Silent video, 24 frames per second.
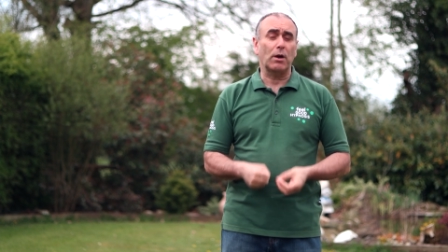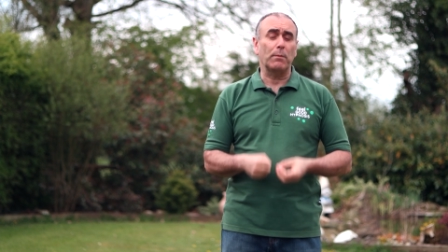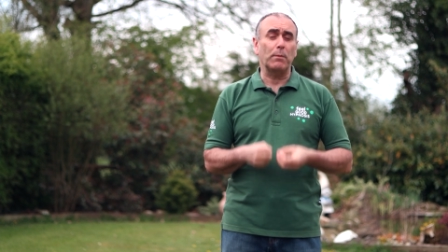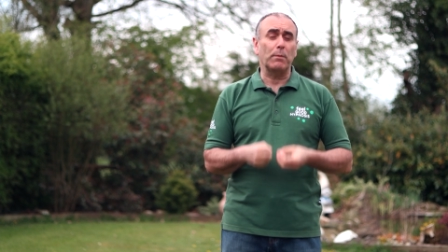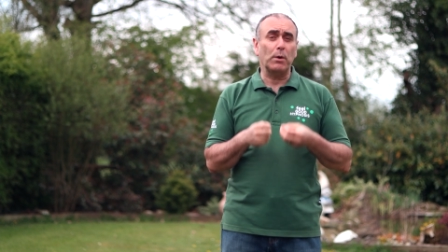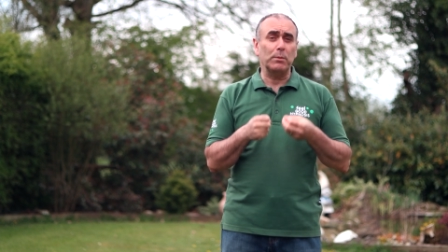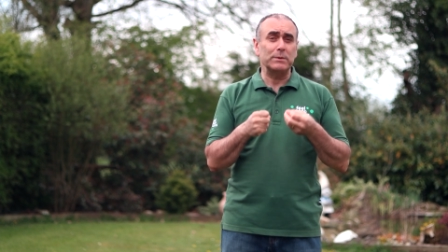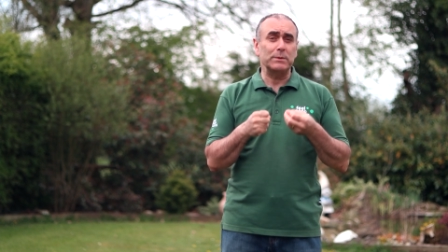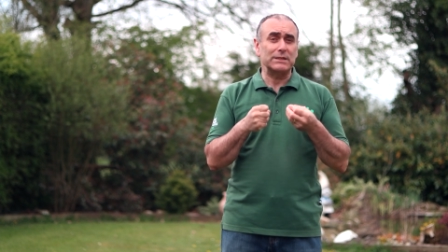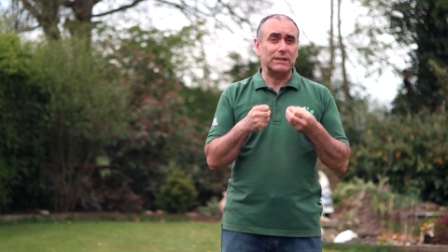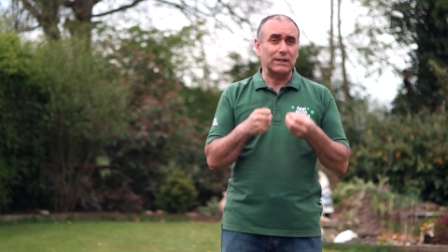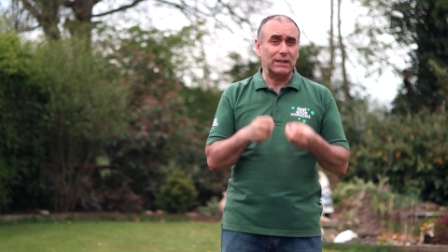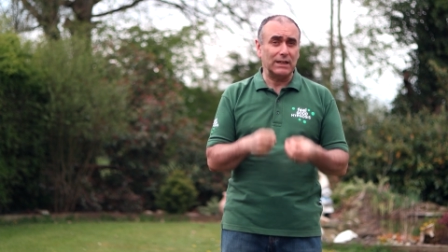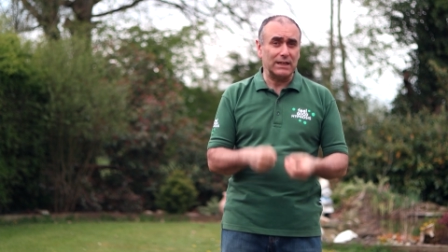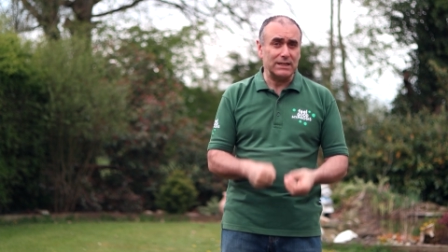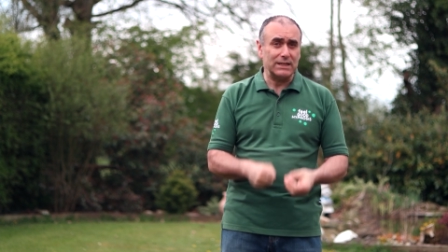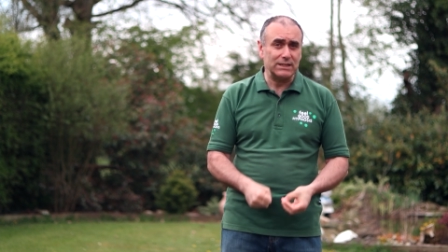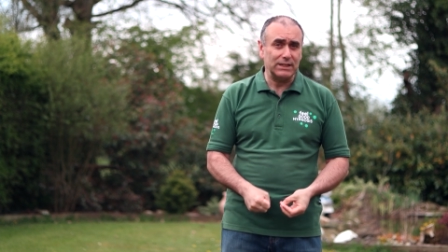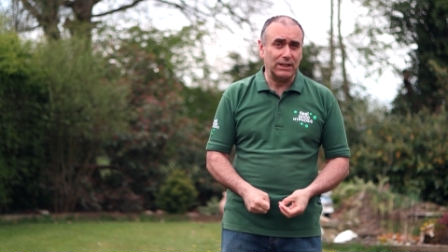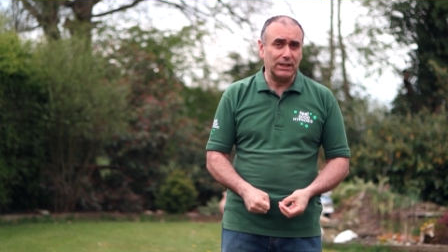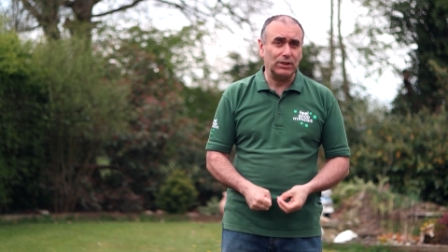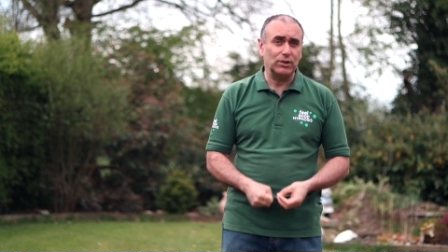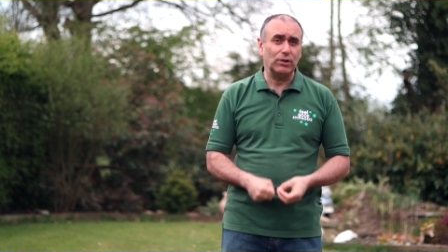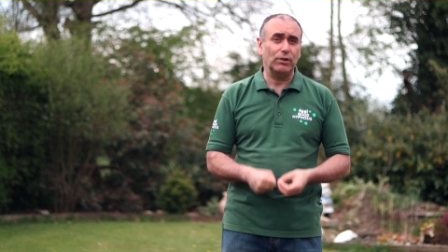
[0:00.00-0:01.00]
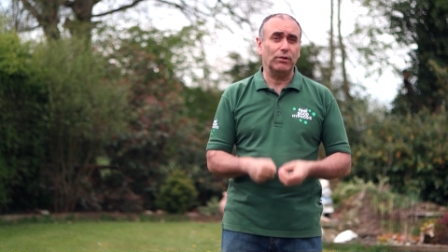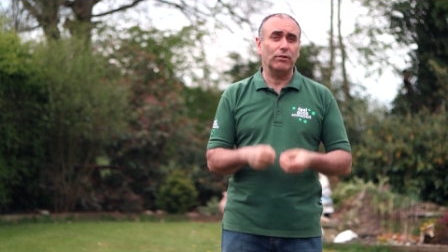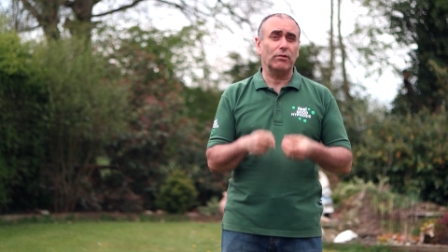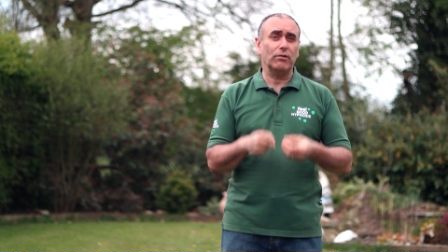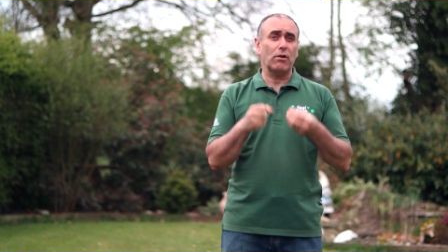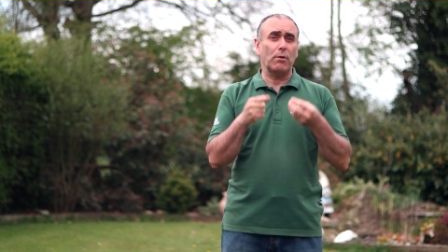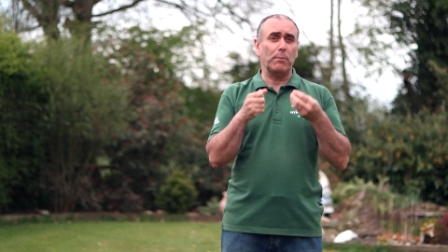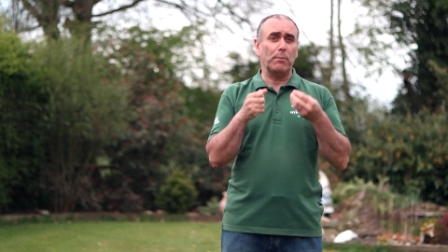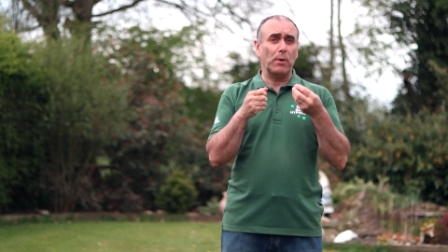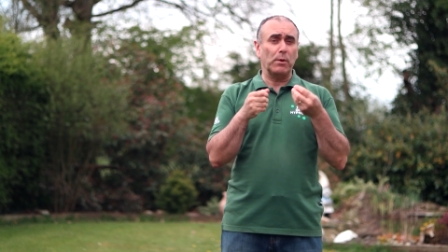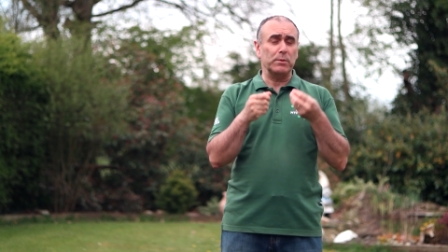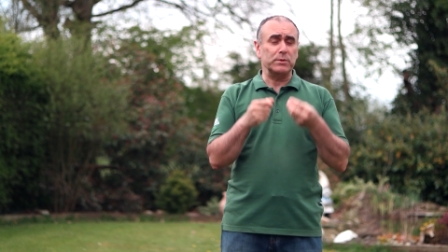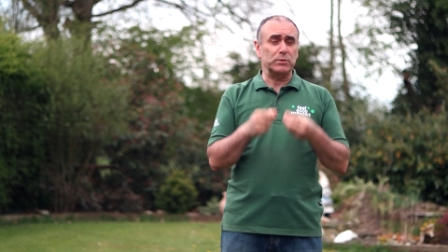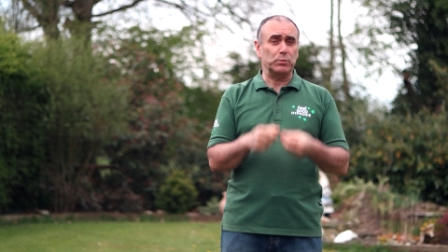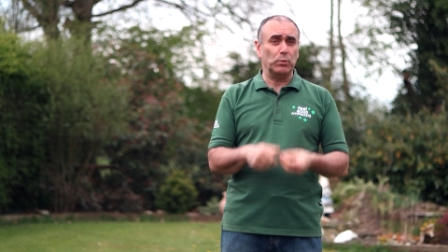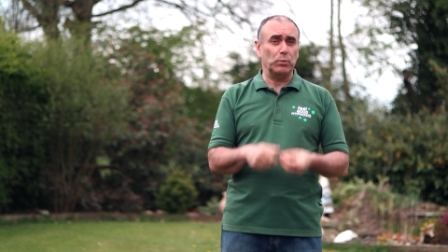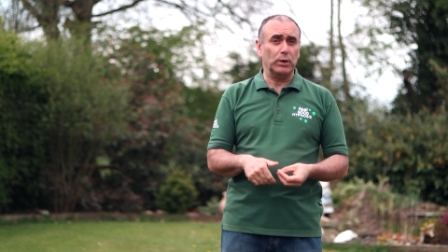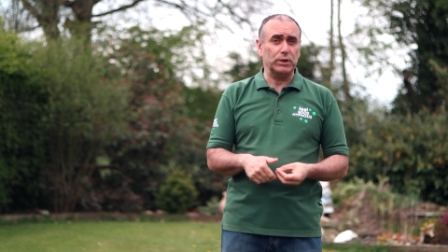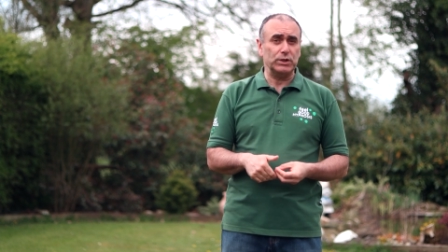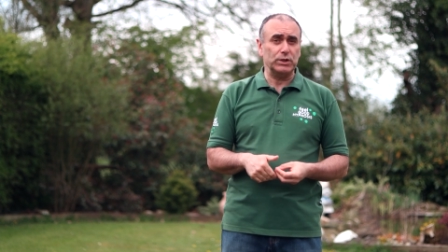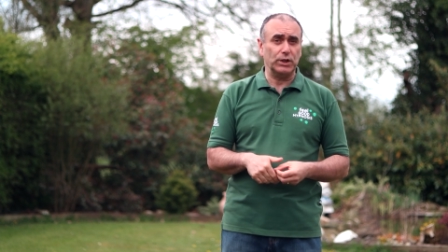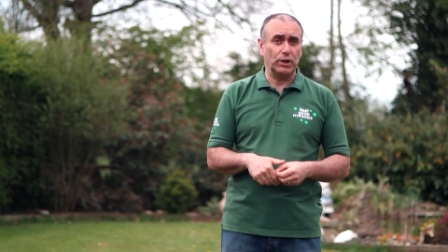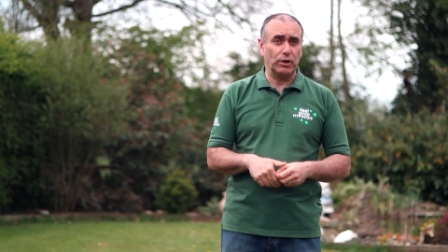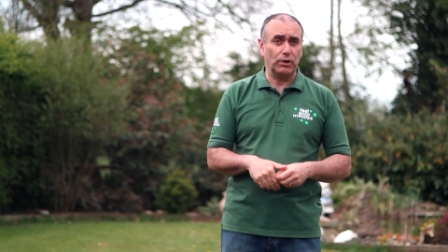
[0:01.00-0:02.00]
I'm always listening to her, I'm always
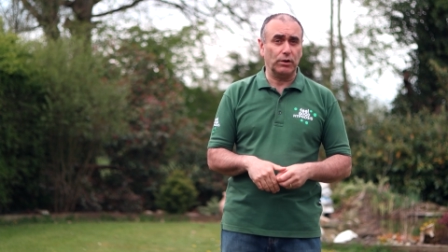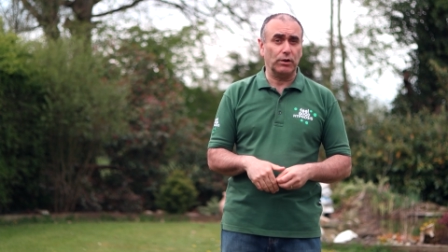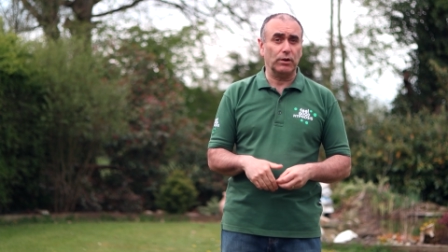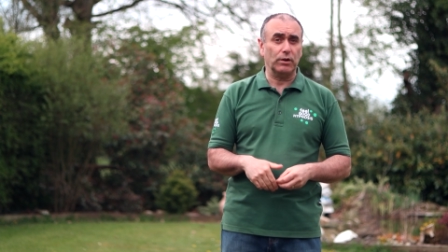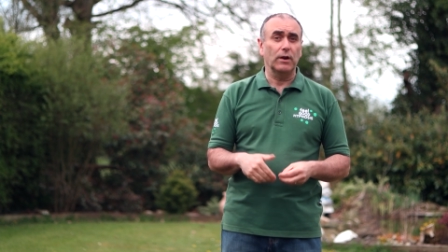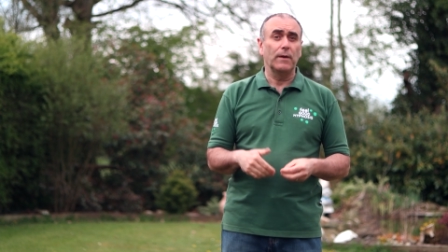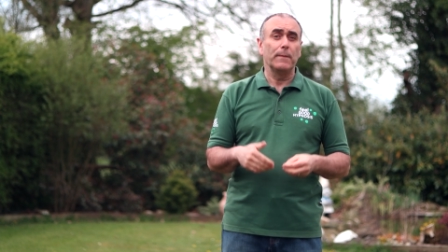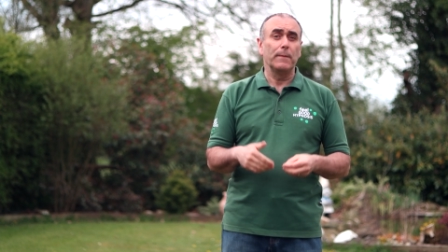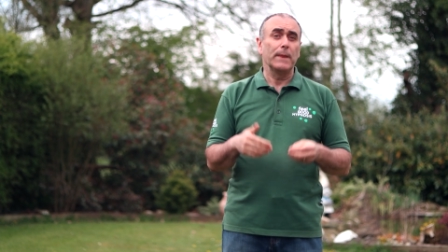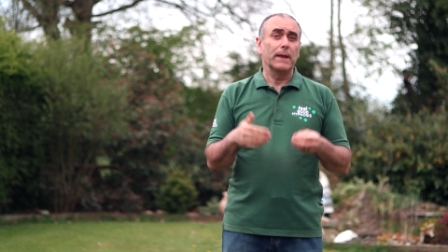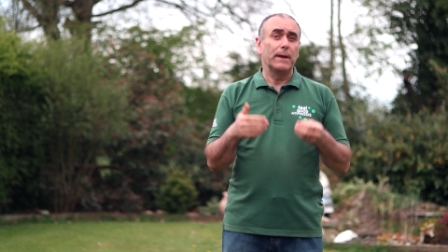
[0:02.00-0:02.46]
watching her,